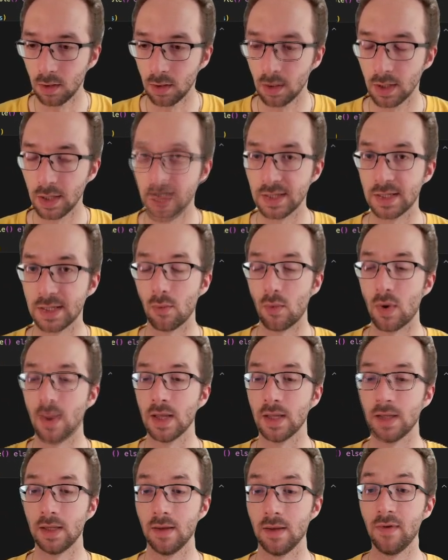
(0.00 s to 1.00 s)
is the one
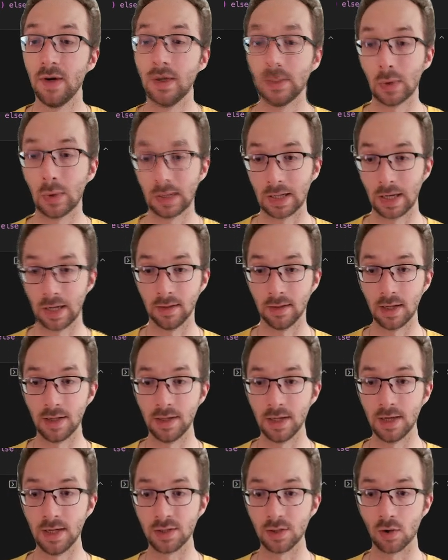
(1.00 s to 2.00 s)
that the virtual client
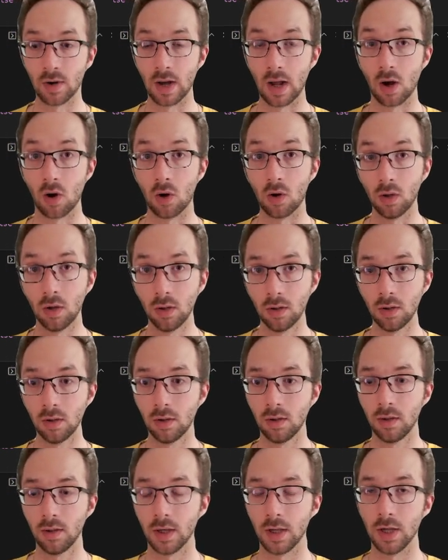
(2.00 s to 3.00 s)
engine is going to call
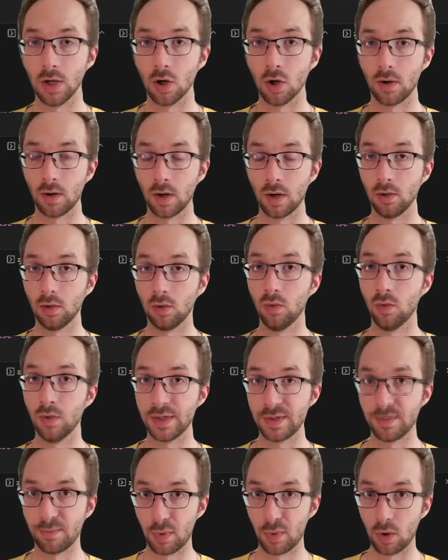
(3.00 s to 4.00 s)
in order to
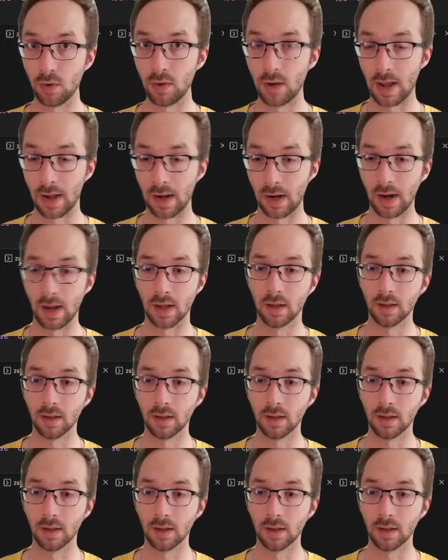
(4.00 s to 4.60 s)
spawn a client.